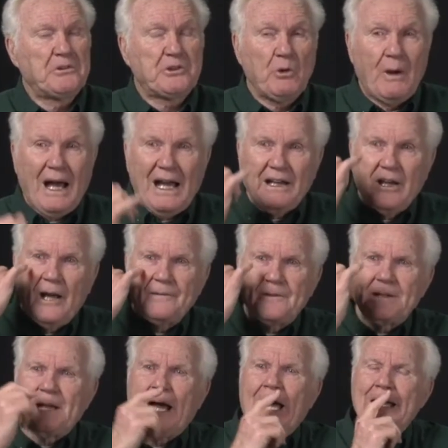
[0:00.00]
So I got
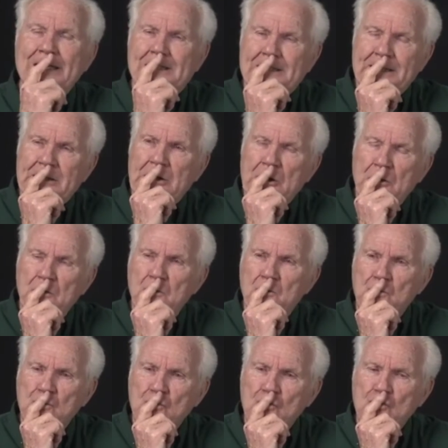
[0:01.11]
the idea.
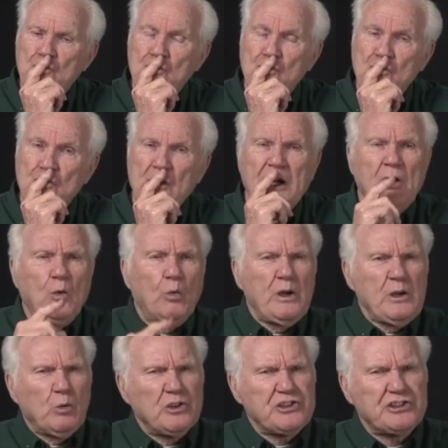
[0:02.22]

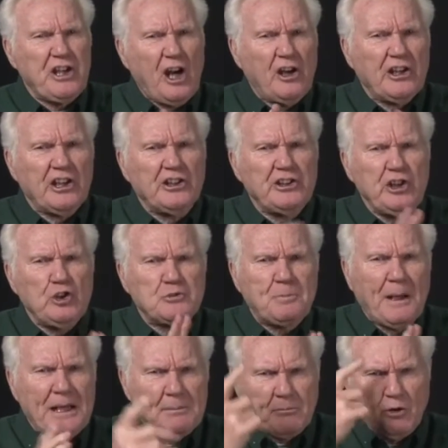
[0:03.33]
We will start a
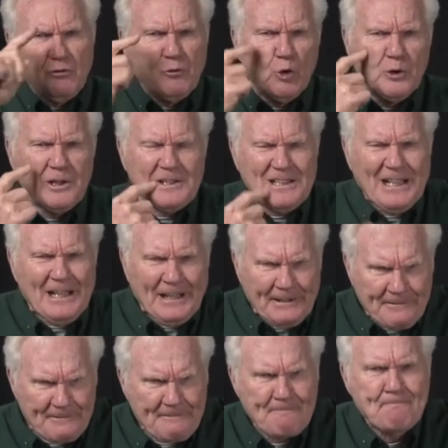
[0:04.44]
newspaper for the
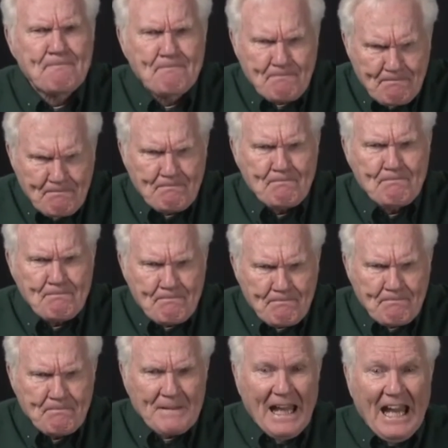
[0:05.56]
deaf.
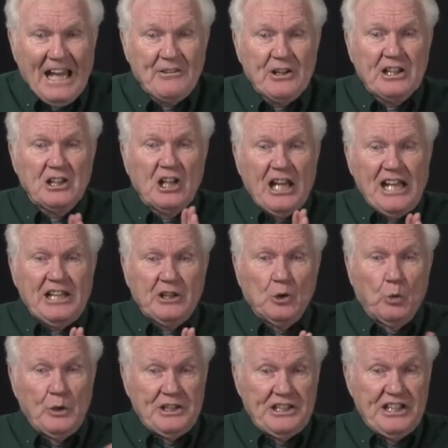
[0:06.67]
And then later
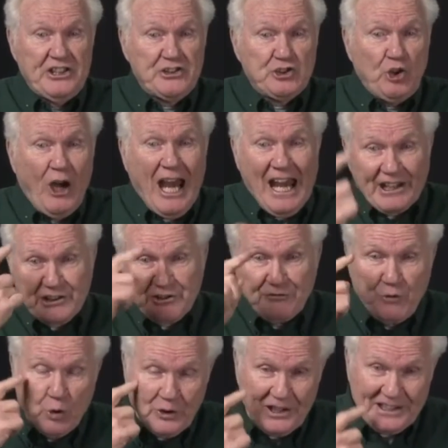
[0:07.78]
we did tracts
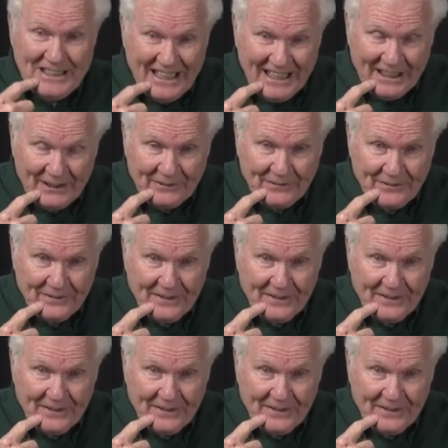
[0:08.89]
for the deaf.